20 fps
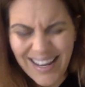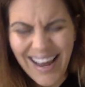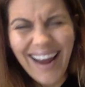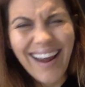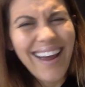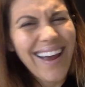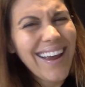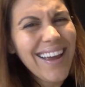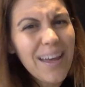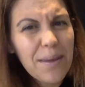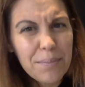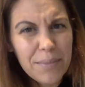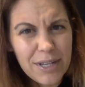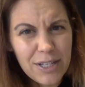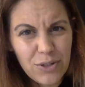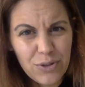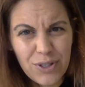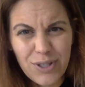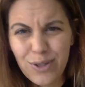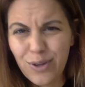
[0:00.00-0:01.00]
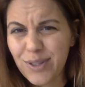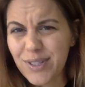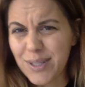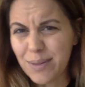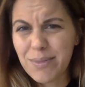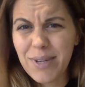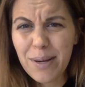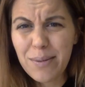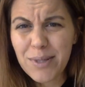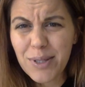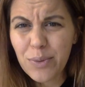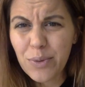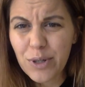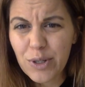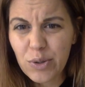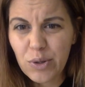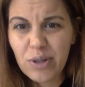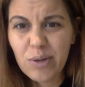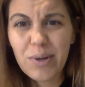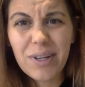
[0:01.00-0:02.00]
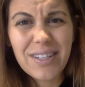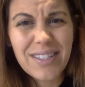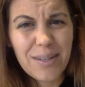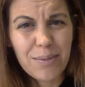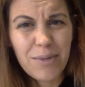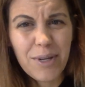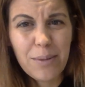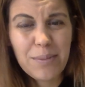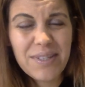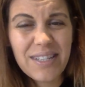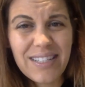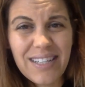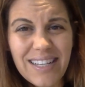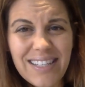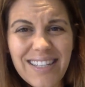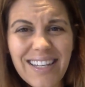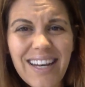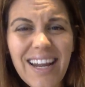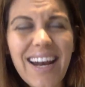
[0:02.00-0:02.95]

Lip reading: I get mixed results. Sometimes it works really well and sometimes it doesn't.